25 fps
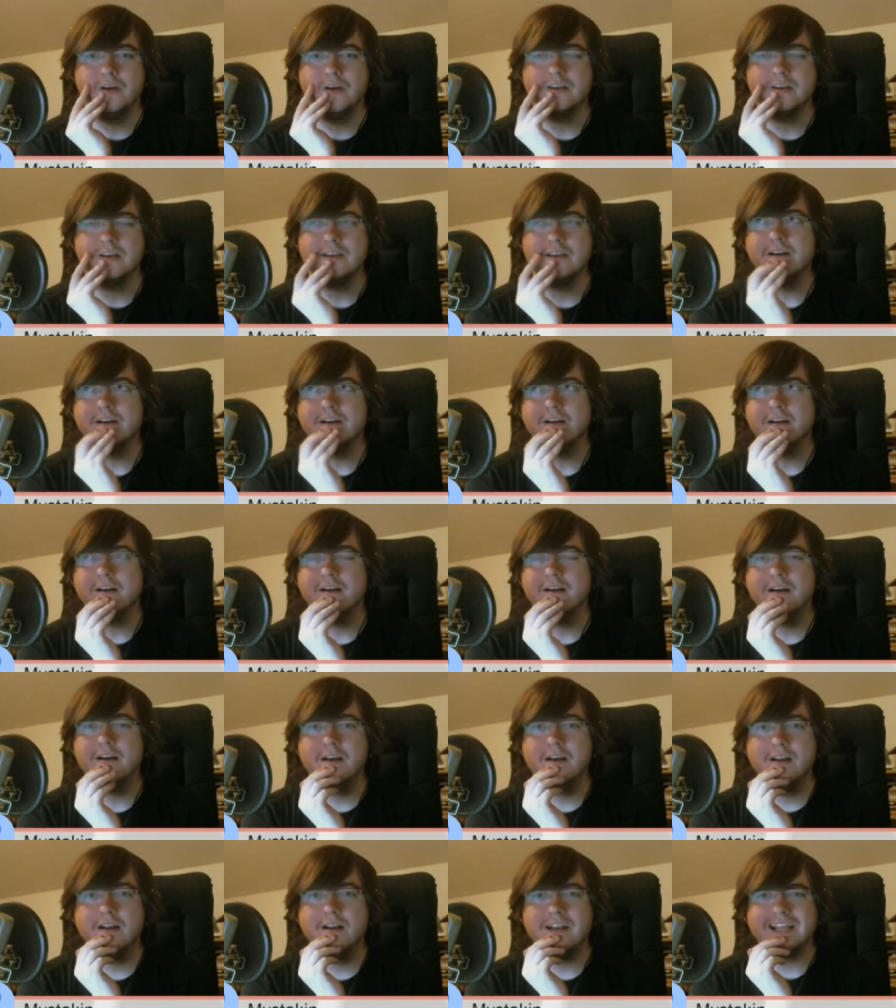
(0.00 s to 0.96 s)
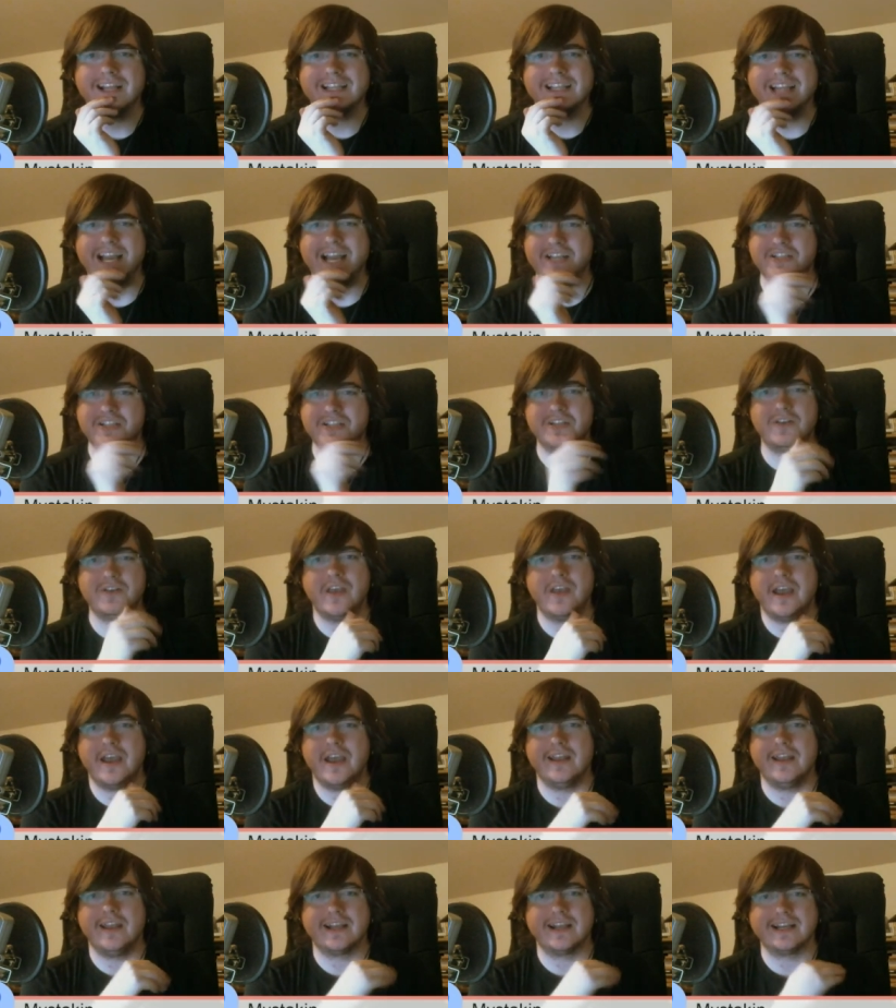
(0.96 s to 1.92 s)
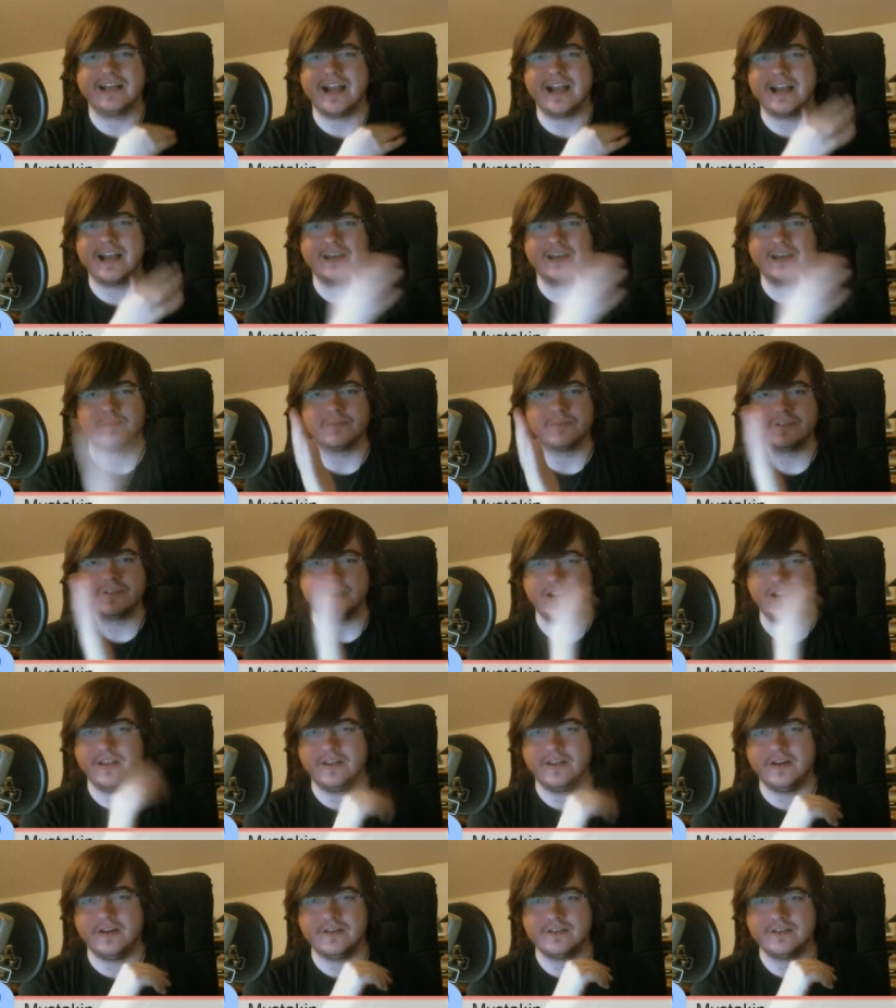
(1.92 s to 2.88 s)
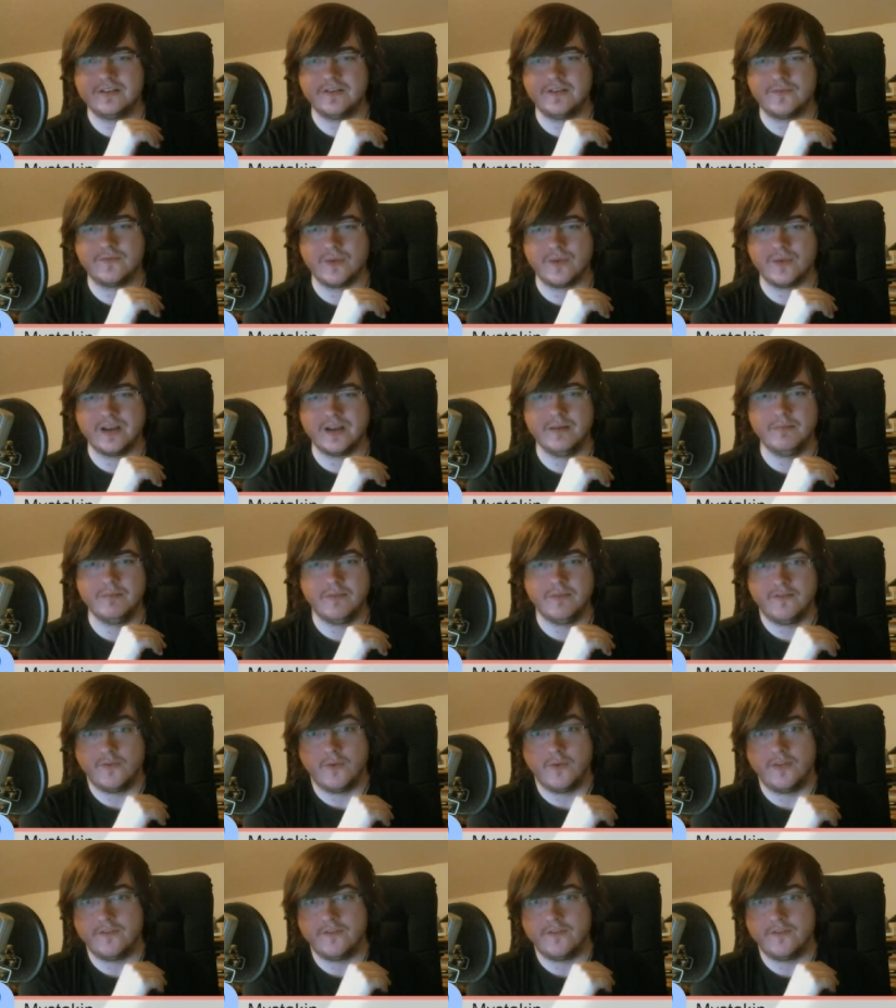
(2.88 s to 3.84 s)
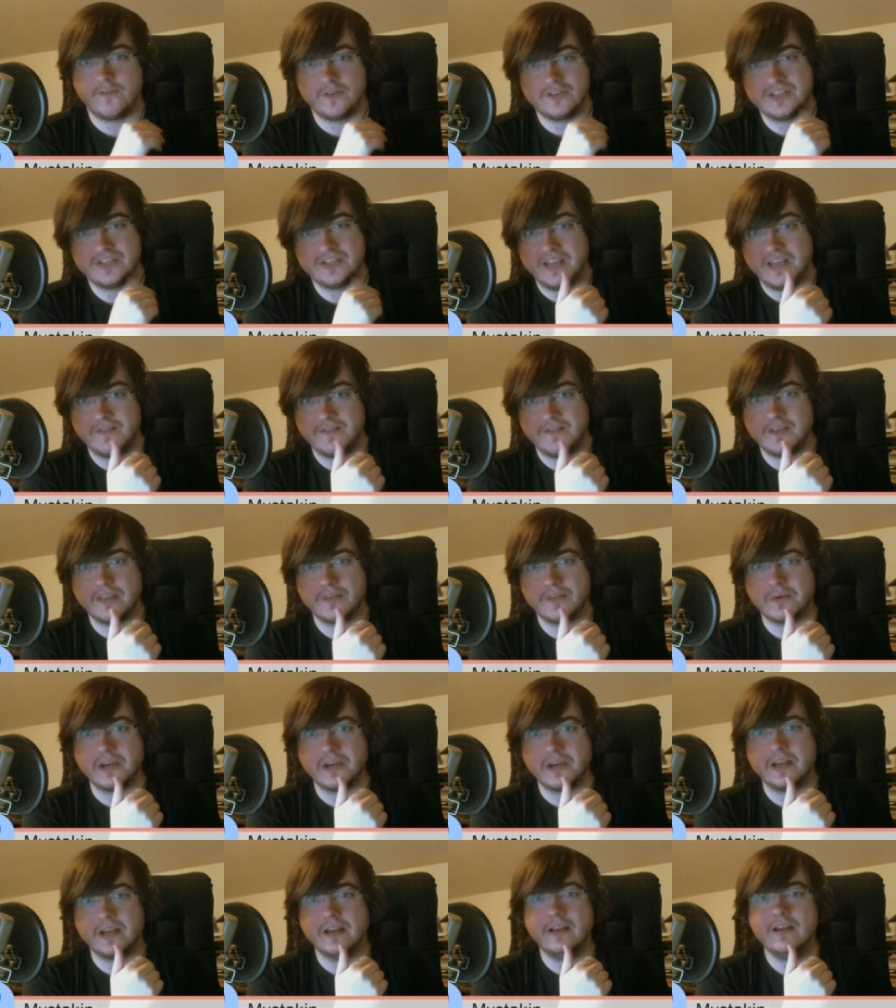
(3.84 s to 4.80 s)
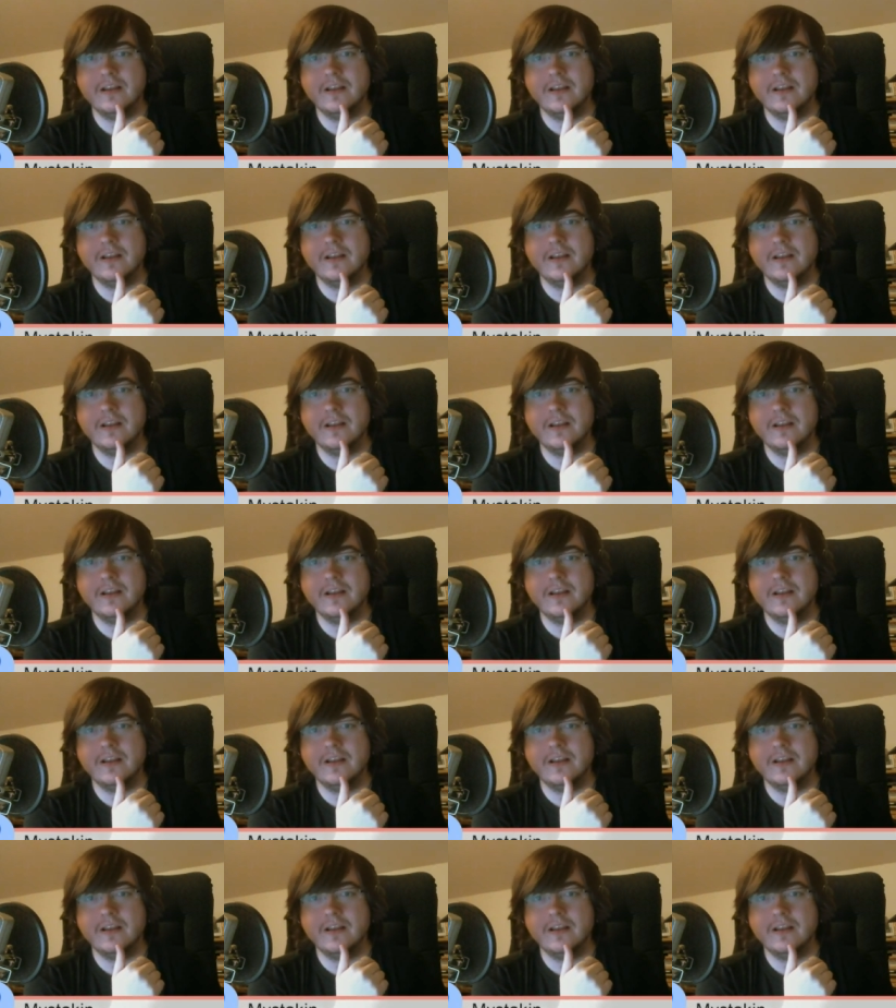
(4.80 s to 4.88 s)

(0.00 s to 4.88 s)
year, last year, they had 90% of their stuff written before the first day of E3.